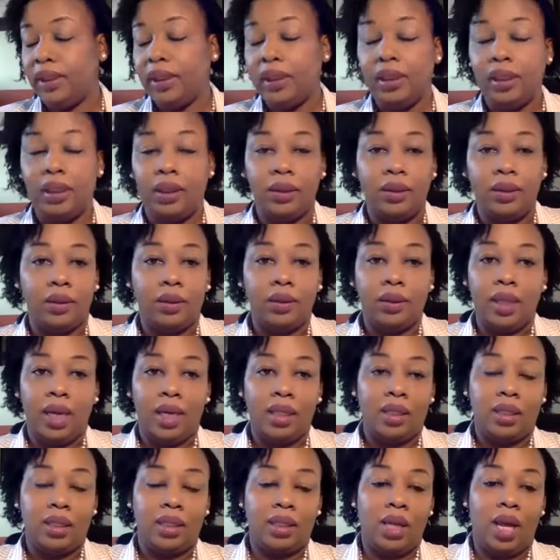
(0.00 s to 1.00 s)
So
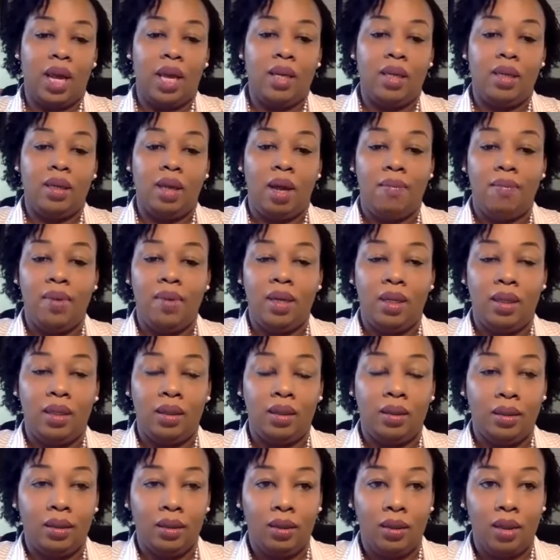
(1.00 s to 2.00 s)
that's, I
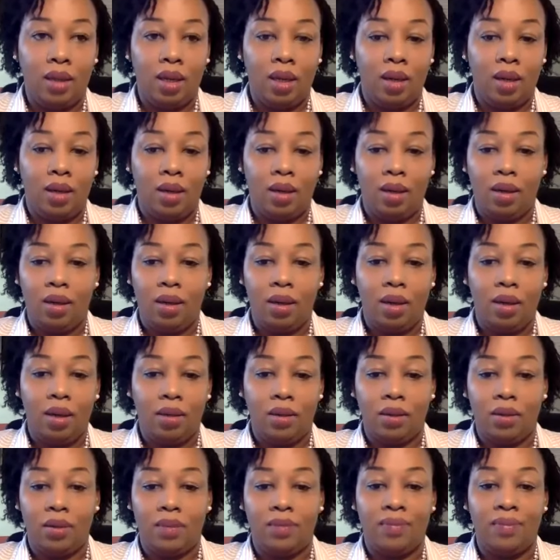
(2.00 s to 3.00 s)
mean, I
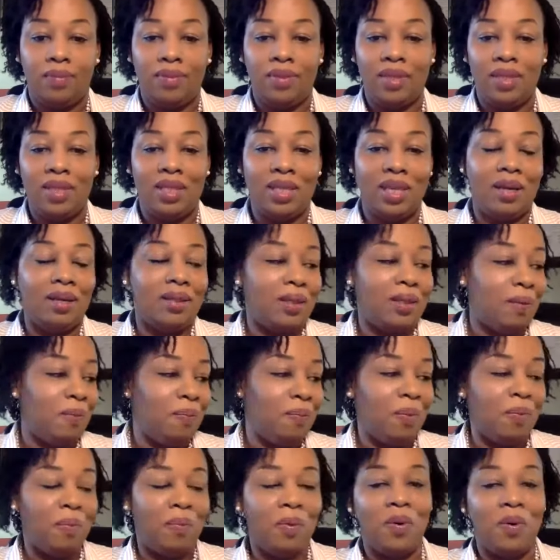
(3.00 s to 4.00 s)
don't know. Some
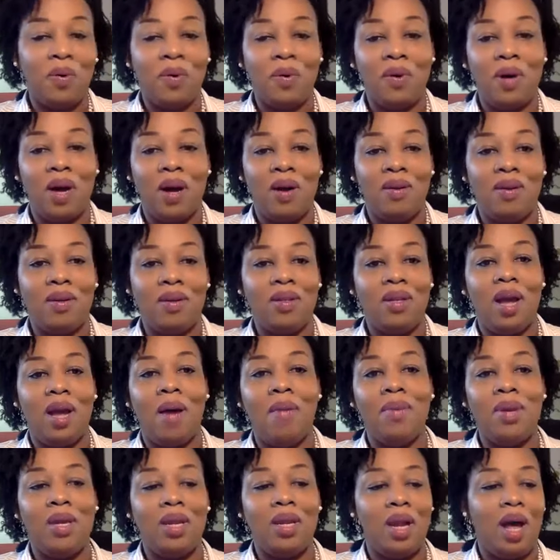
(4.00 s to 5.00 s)
people, I
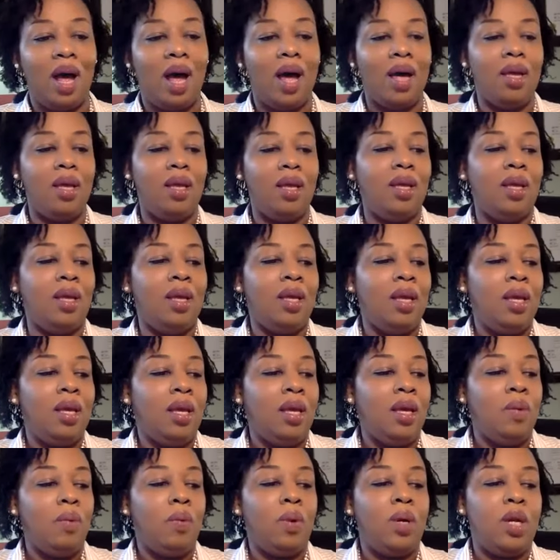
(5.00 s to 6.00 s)
mean, I
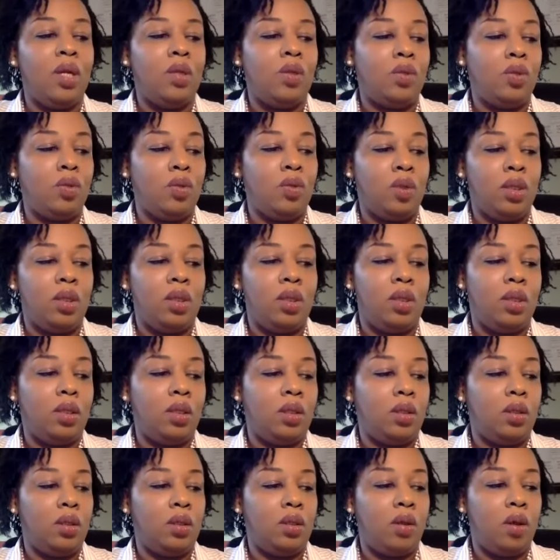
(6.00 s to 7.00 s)
wanted to really
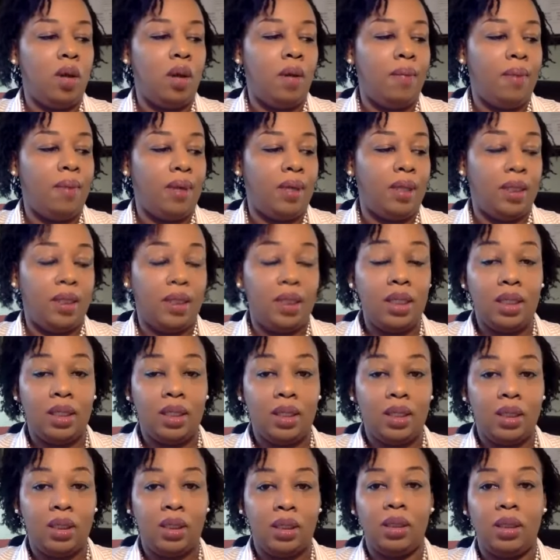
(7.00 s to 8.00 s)
talk about
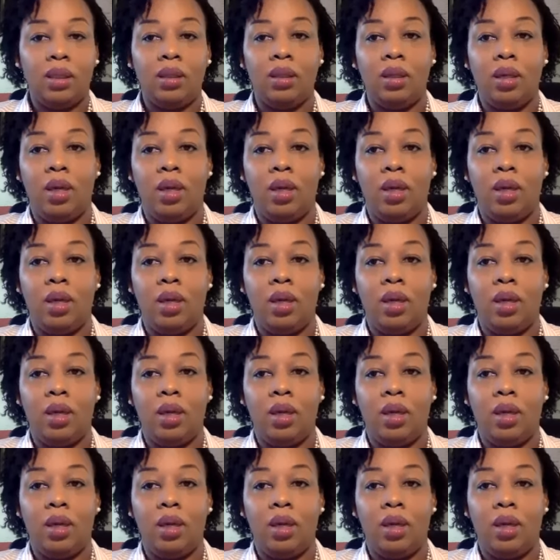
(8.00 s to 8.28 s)
this